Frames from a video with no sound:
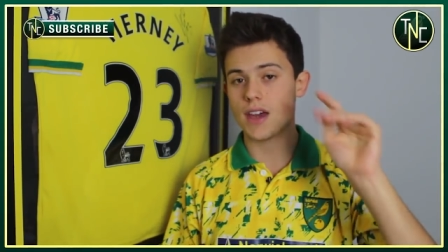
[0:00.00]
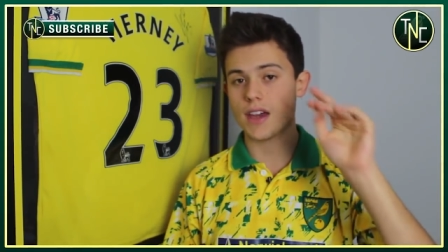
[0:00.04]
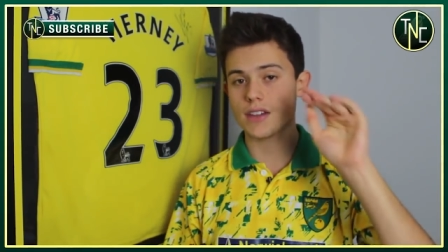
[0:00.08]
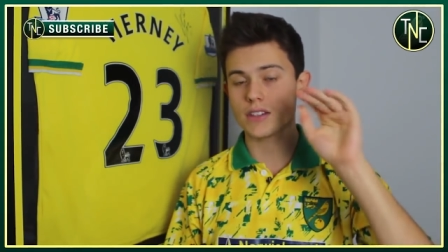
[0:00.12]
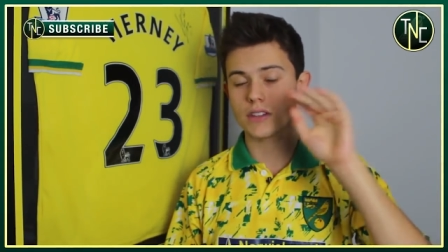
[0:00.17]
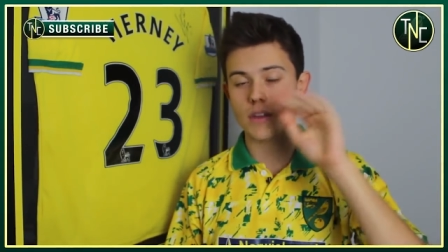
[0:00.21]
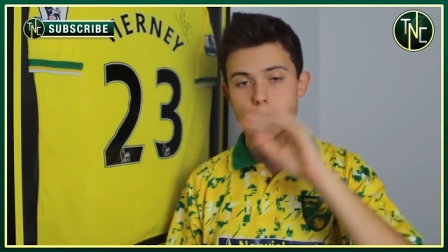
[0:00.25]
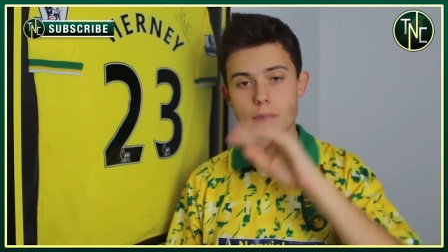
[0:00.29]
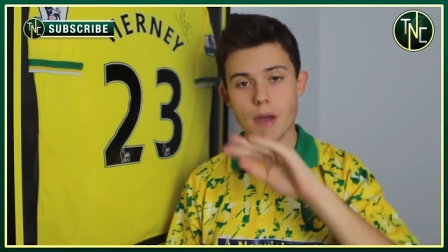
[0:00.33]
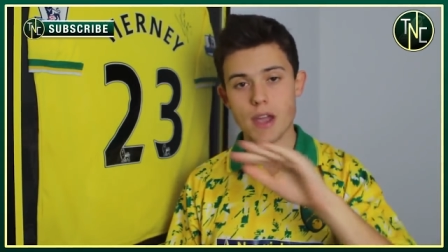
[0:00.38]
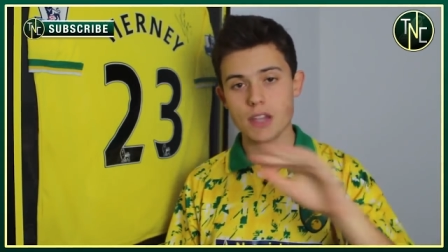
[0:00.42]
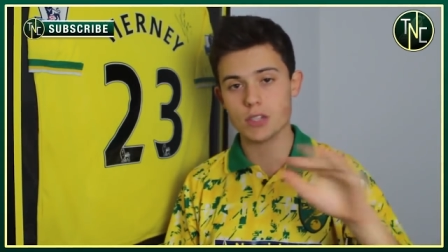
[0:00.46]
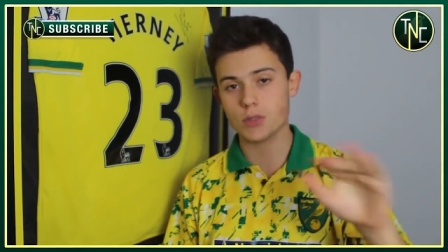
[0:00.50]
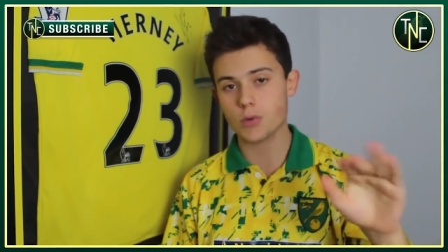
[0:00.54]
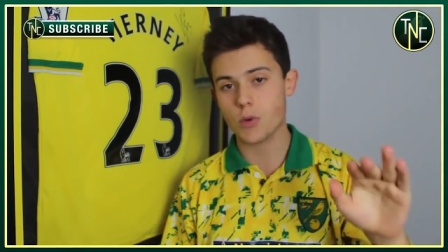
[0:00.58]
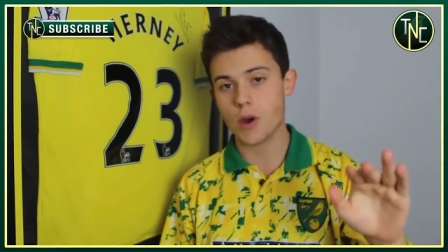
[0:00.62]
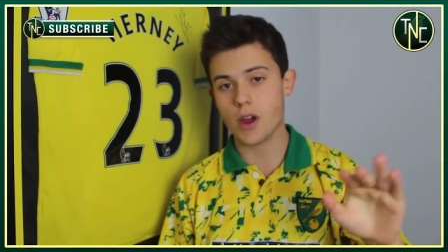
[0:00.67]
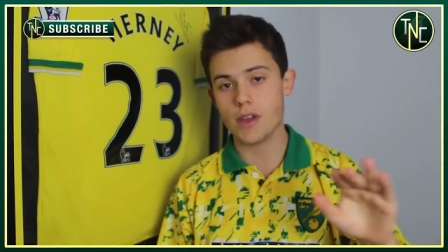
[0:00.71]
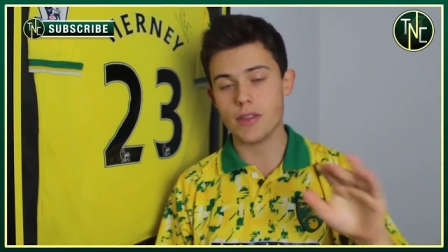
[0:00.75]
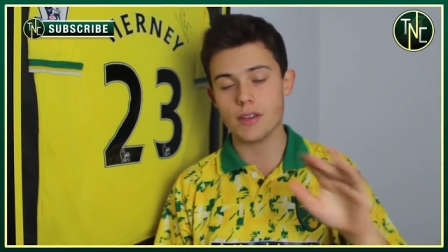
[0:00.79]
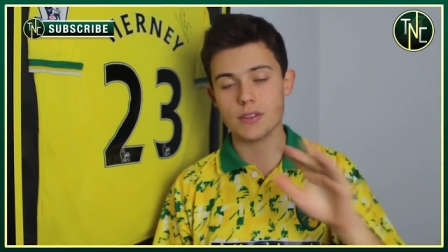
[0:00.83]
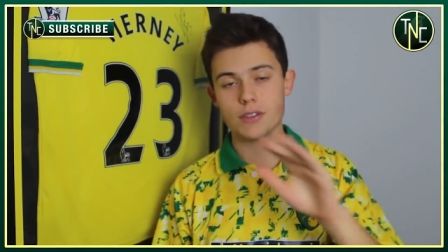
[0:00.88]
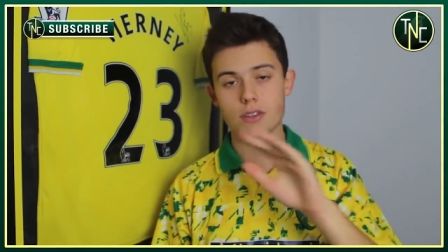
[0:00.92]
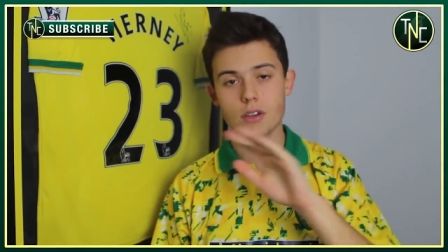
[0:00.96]
That's the best
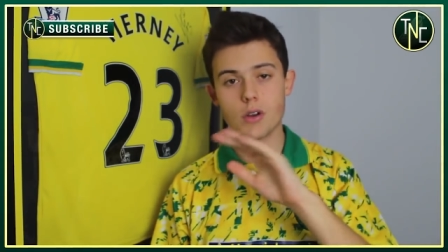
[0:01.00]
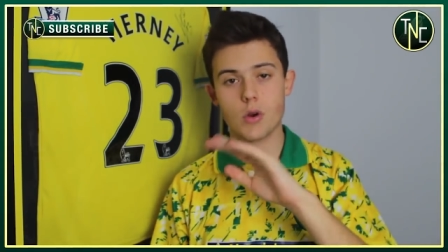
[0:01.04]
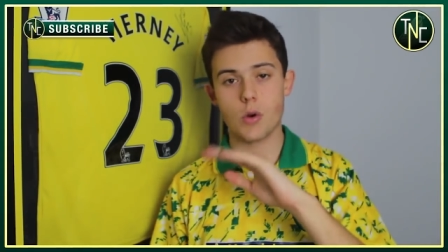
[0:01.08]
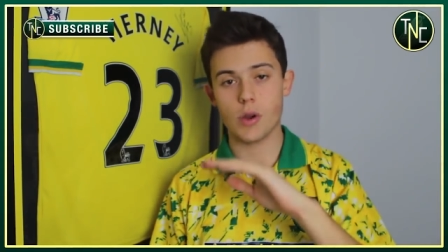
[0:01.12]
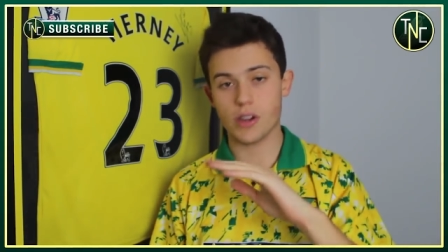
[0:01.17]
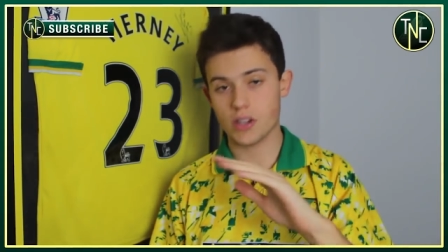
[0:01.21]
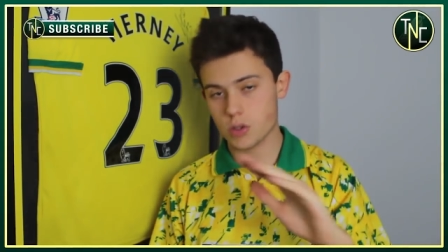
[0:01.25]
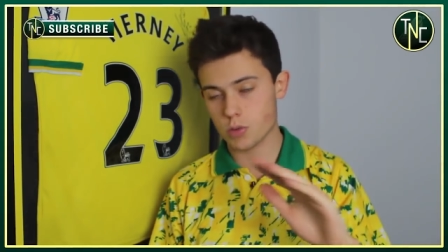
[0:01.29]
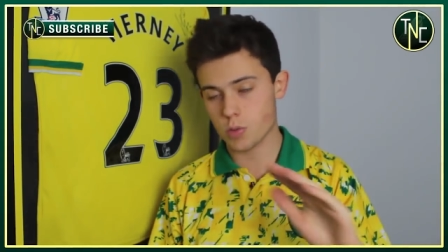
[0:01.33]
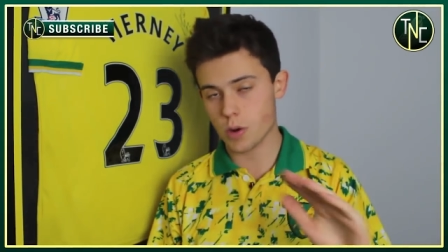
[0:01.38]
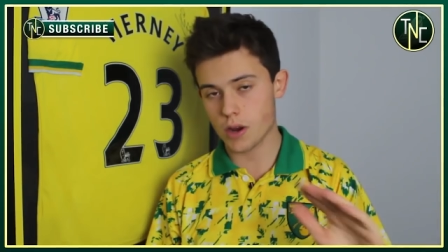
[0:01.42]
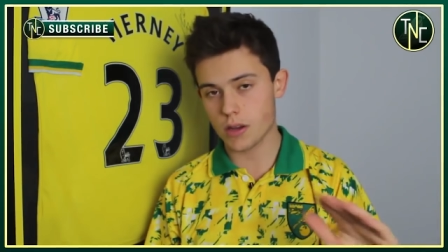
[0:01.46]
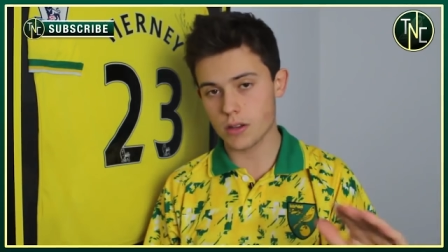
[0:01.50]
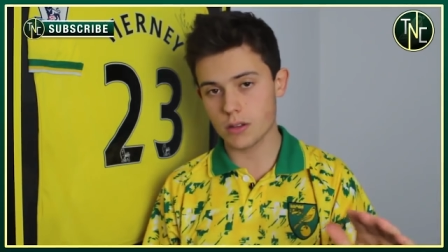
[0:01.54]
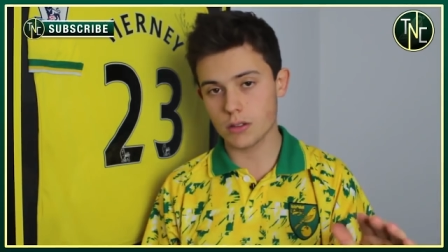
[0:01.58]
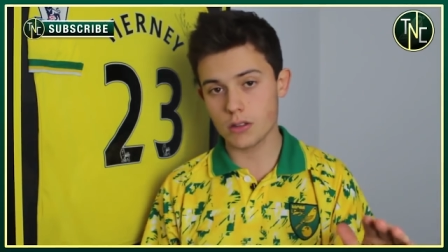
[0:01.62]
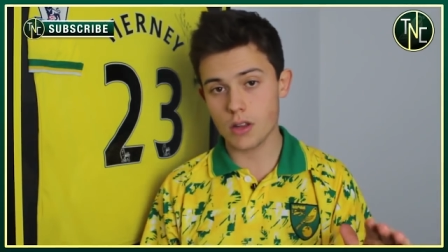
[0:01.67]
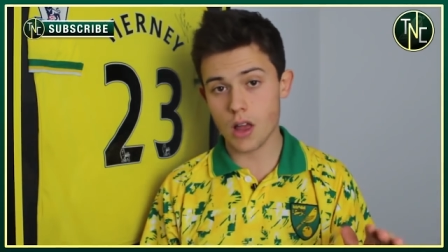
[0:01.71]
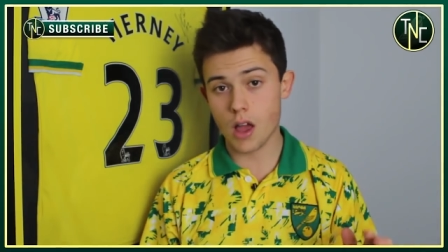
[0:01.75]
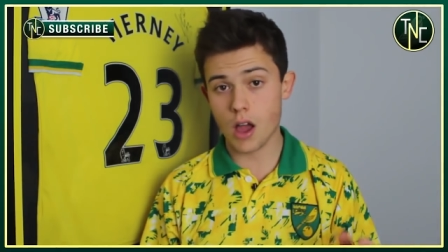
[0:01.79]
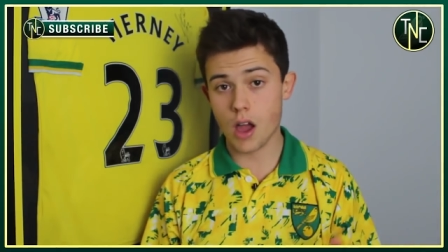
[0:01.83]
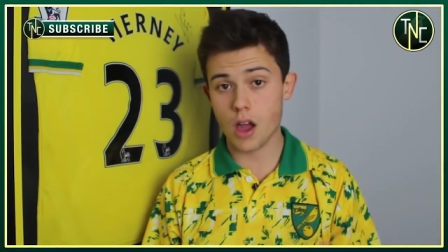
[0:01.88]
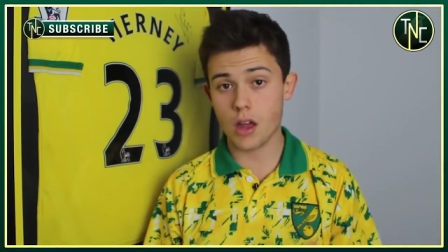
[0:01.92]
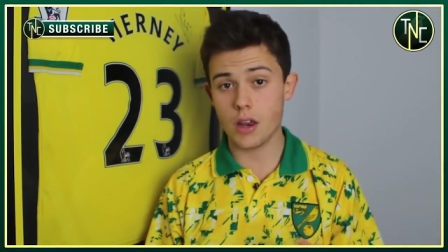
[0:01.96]
way, that's the quickest way you'll
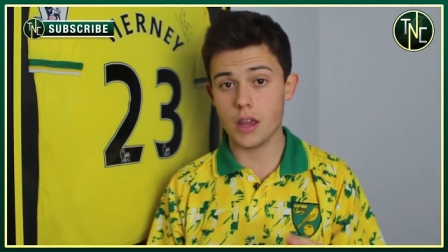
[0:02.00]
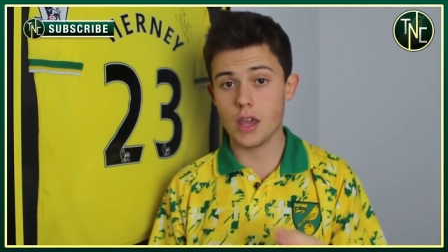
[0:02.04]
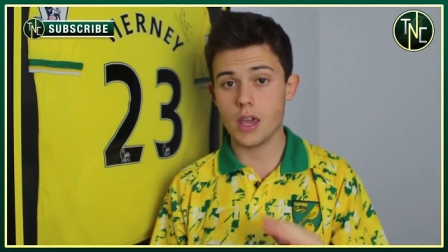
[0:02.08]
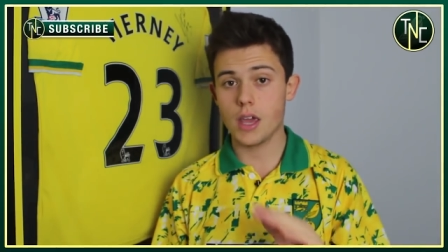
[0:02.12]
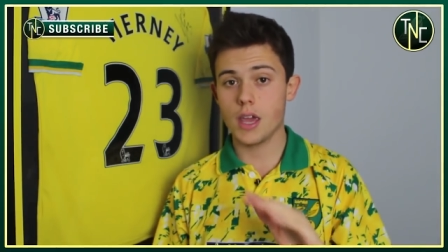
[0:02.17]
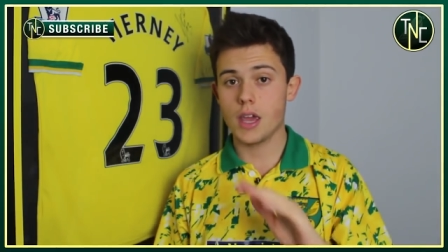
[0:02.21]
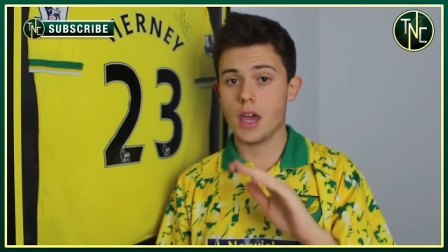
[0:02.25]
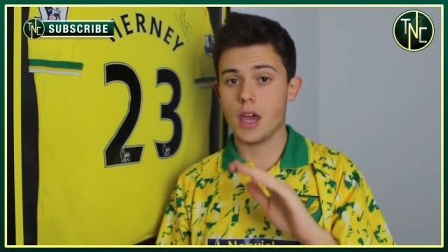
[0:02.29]
learn,